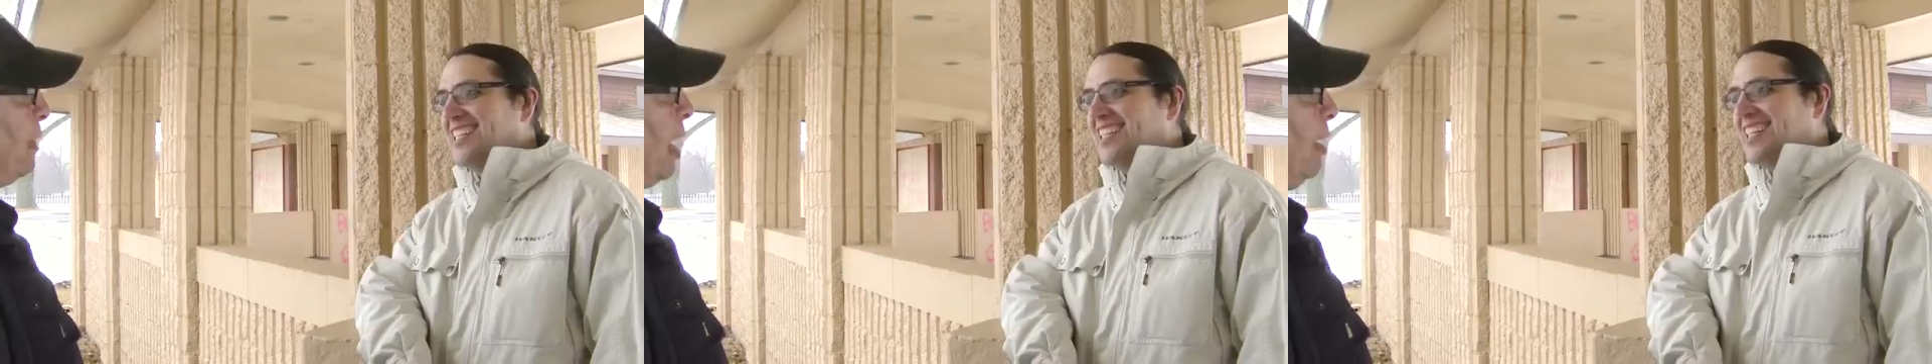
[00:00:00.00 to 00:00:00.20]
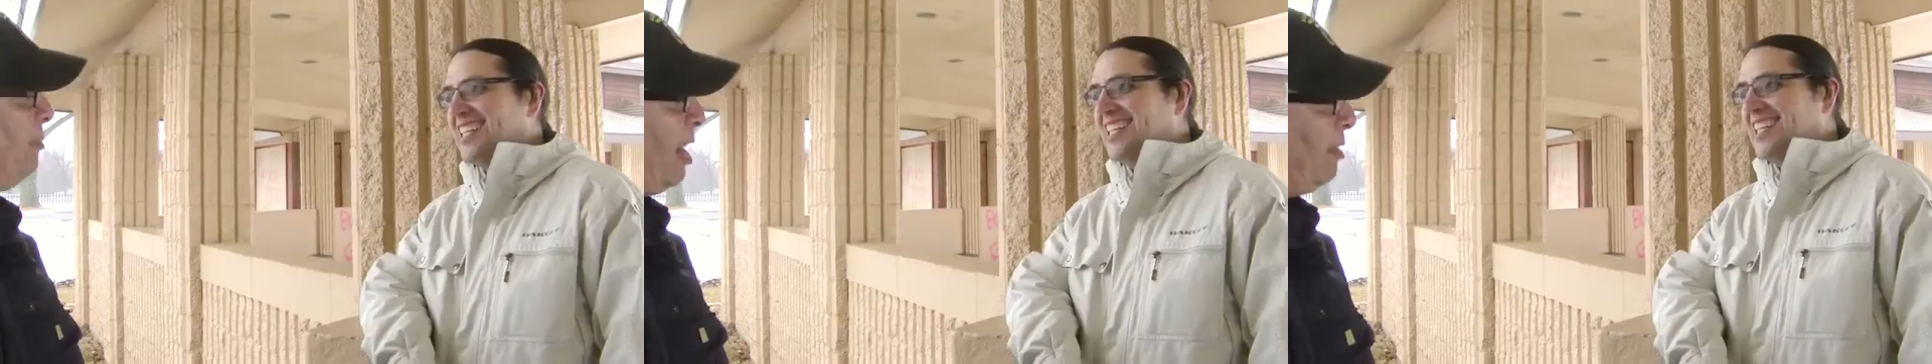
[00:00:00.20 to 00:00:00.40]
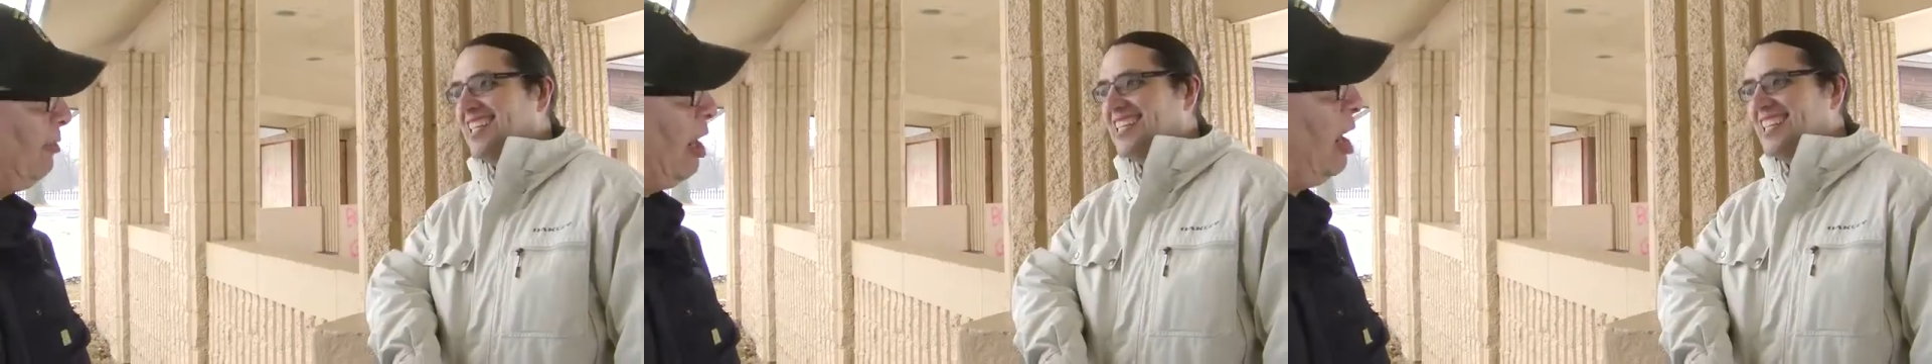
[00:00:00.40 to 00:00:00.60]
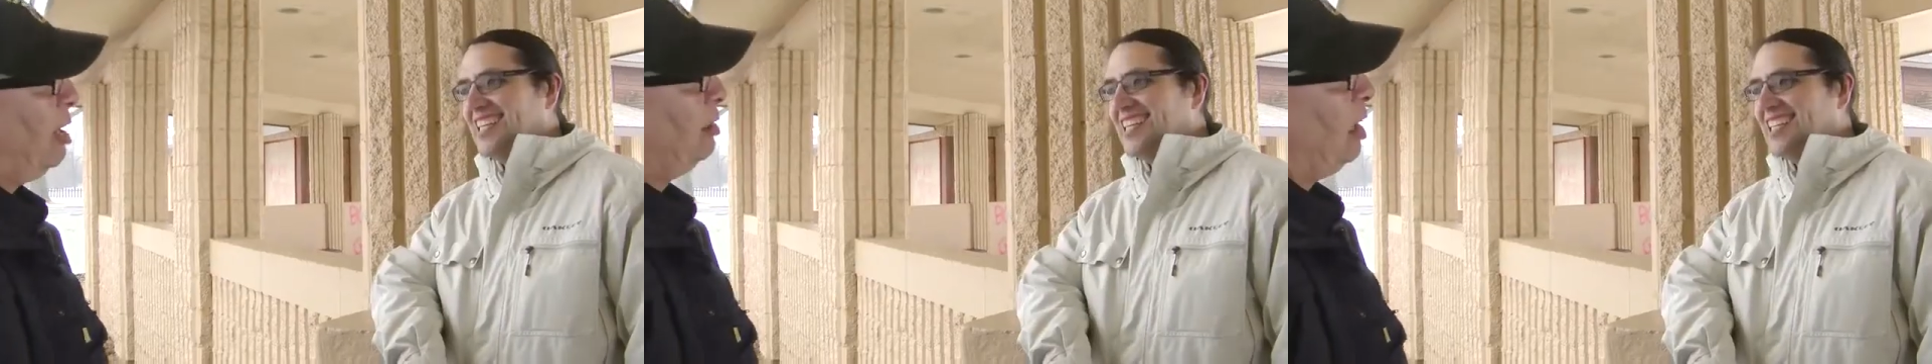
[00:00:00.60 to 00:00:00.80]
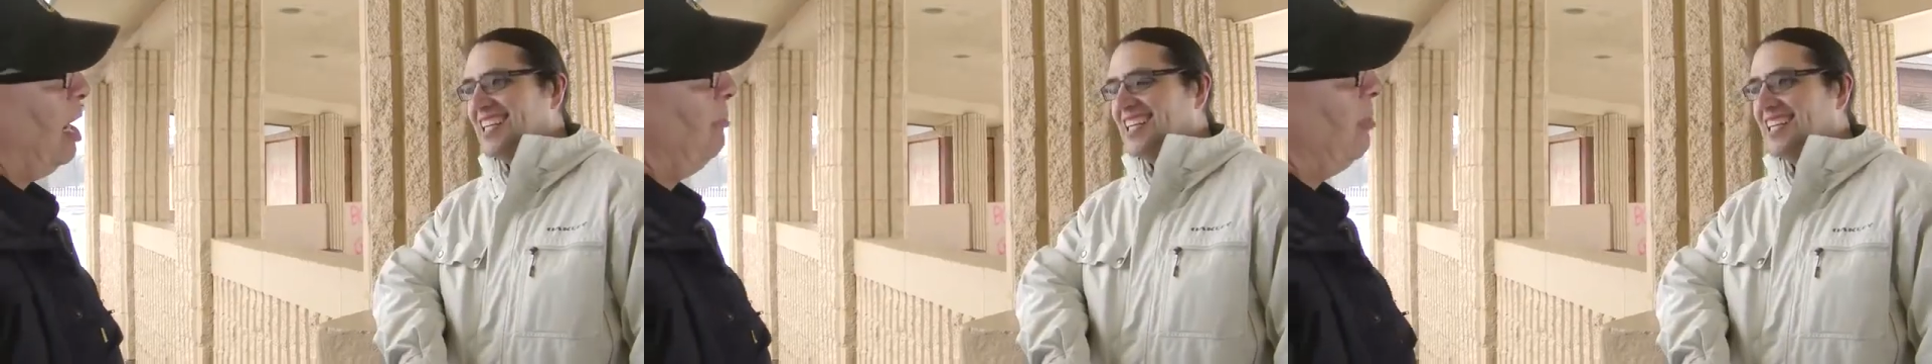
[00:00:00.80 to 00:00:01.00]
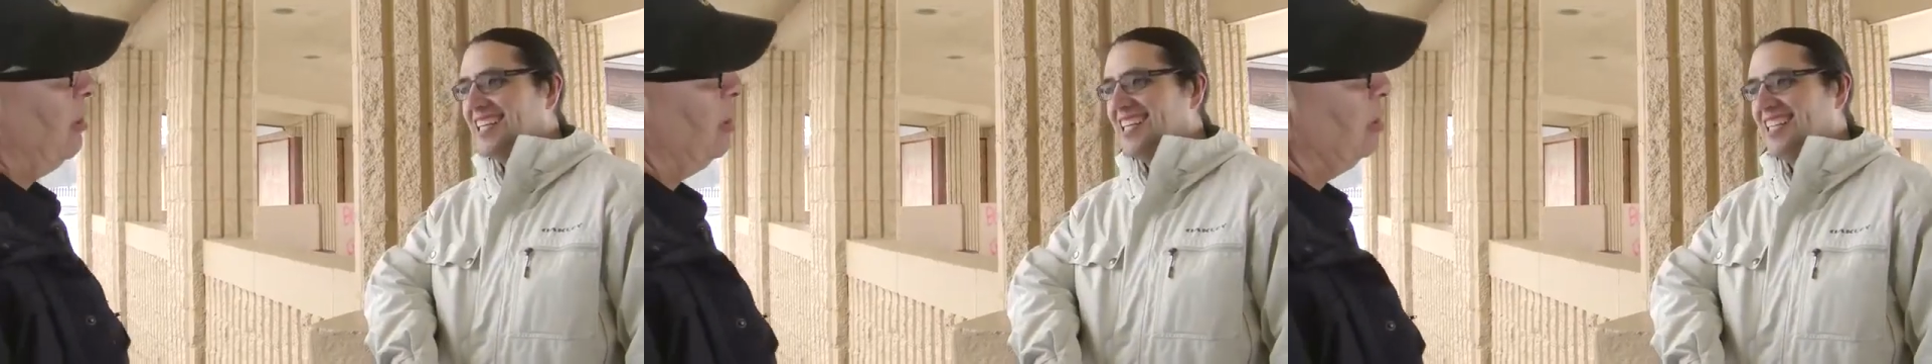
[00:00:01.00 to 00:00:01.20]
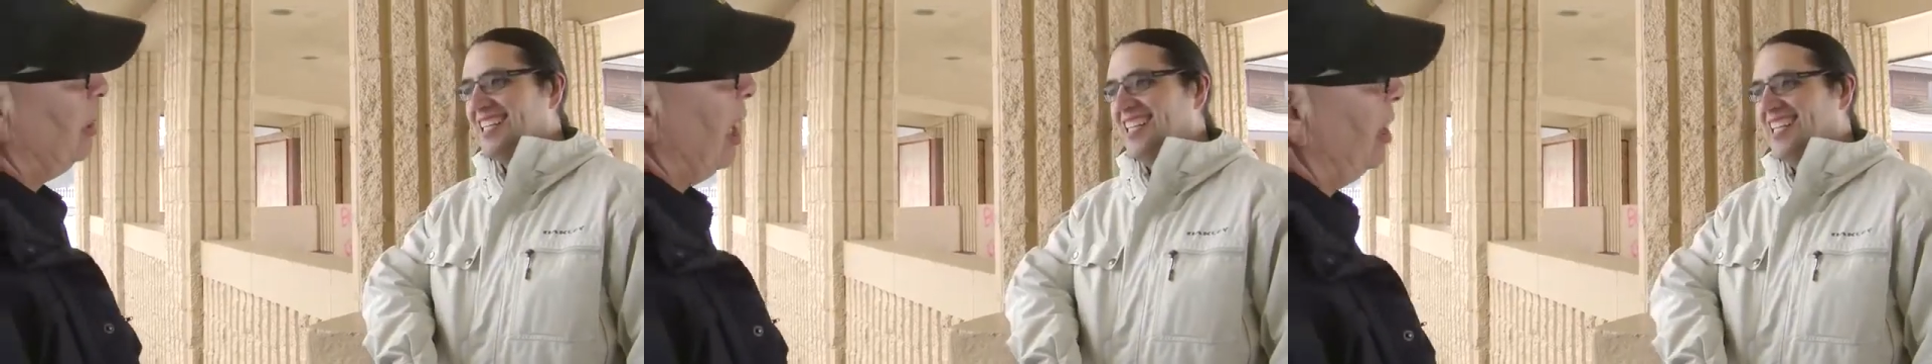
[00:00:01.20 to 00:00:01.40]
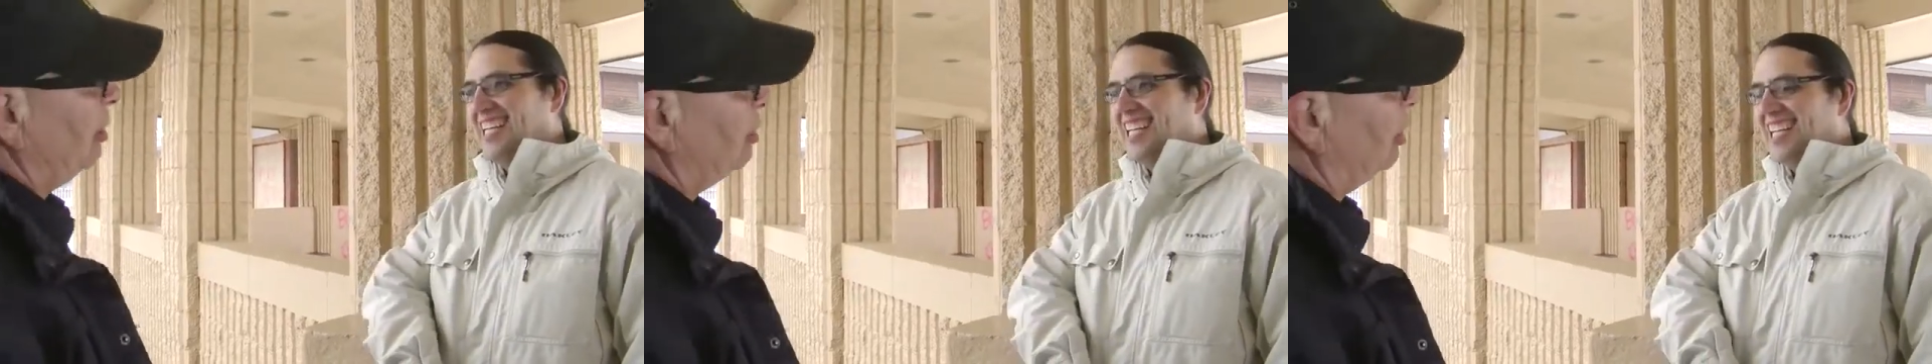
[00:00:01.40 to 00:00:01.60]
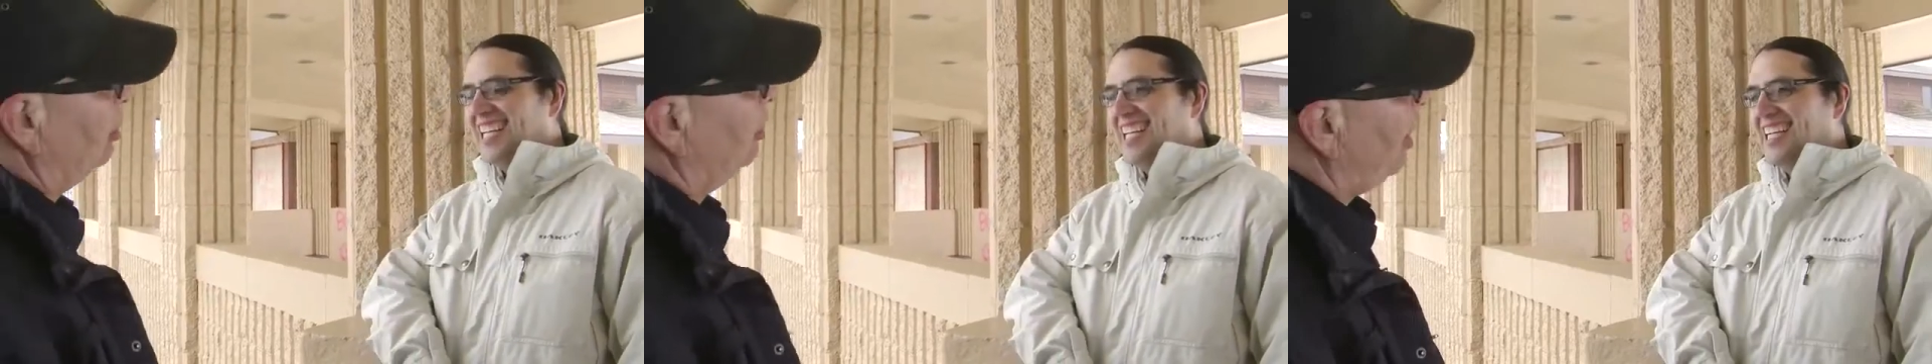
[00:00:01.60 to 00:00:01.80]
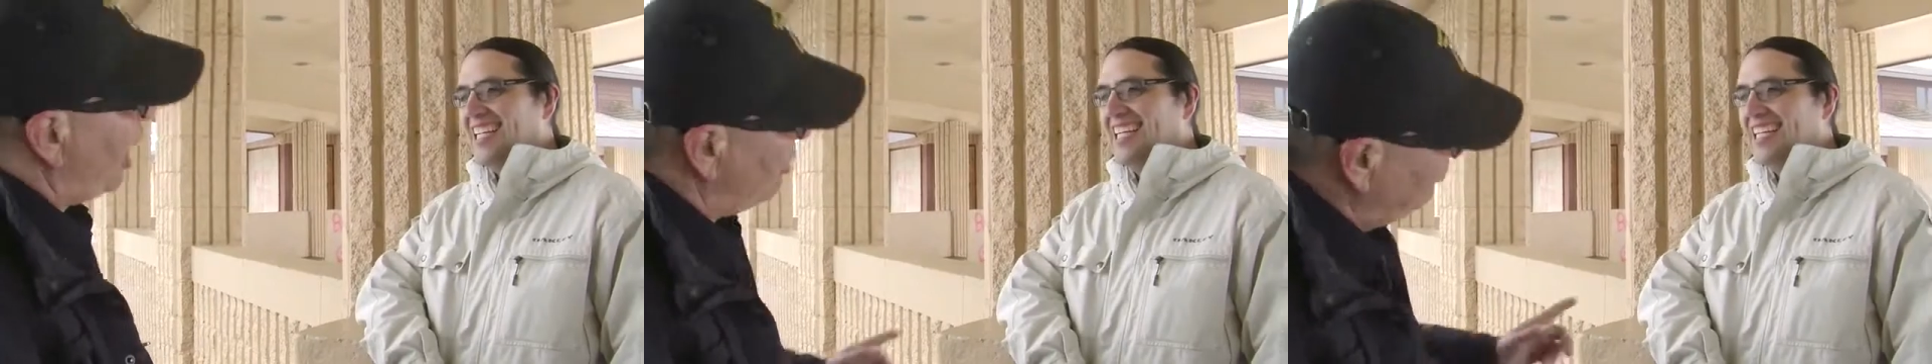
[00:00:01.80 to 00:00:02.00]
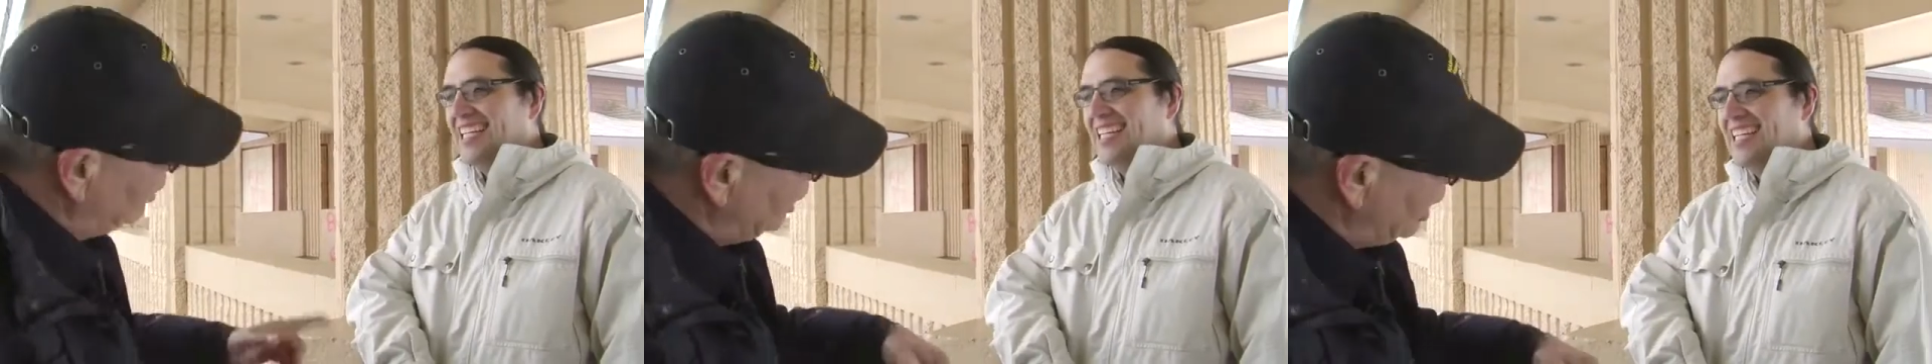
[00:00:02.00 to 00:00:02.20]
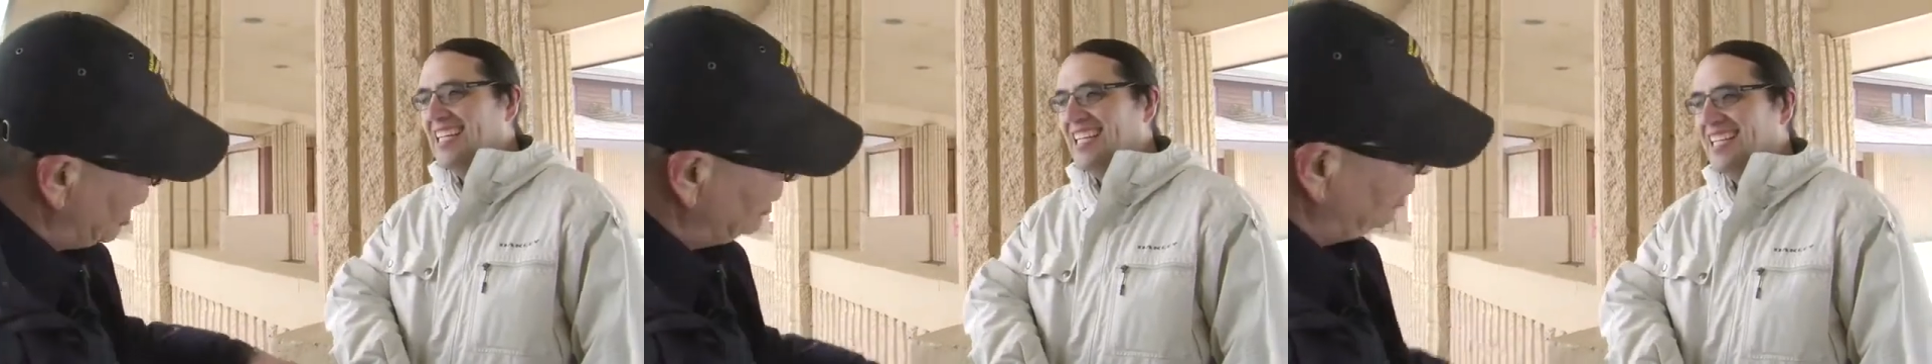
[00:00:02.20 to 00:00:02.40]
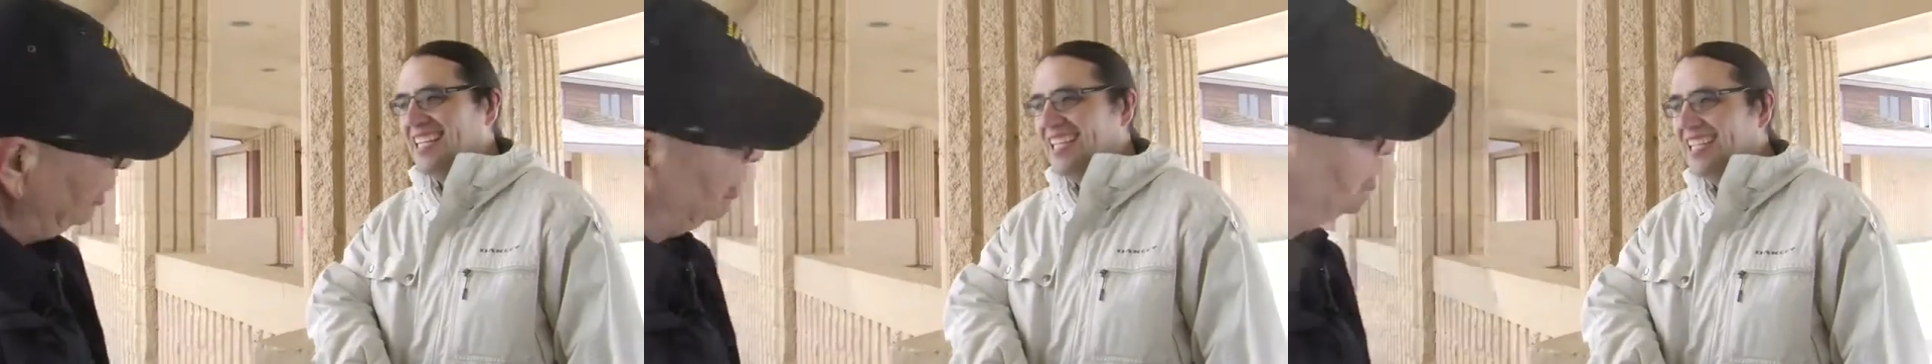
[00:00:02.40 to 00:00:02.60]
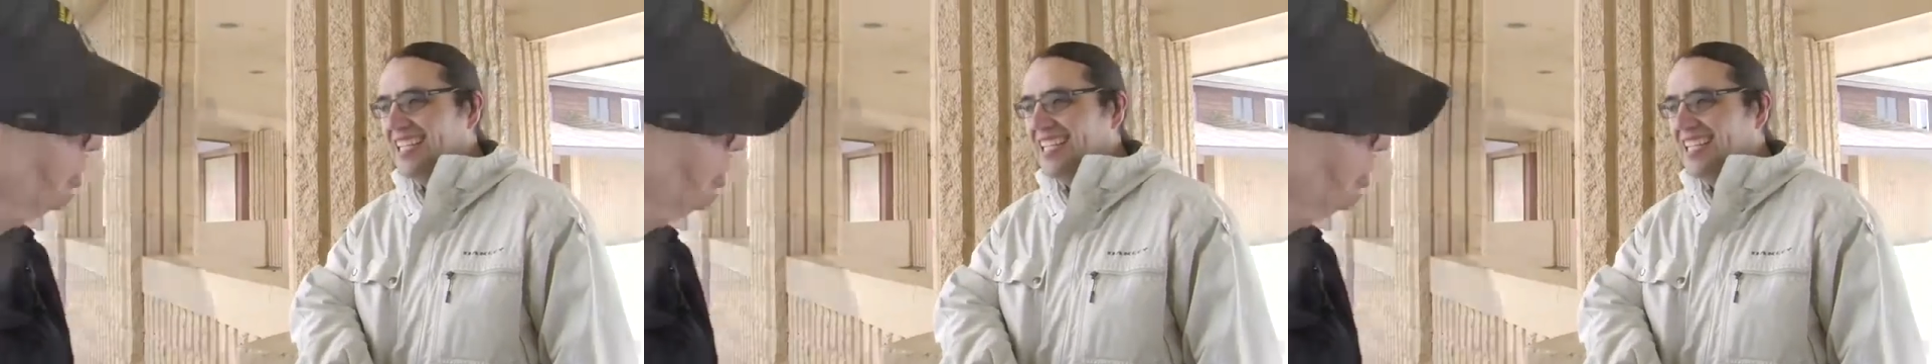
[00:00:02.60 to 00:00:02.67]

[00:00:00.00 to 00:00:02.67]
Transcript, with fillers: I'm having a hard time understanding, sir. Do you have any ID,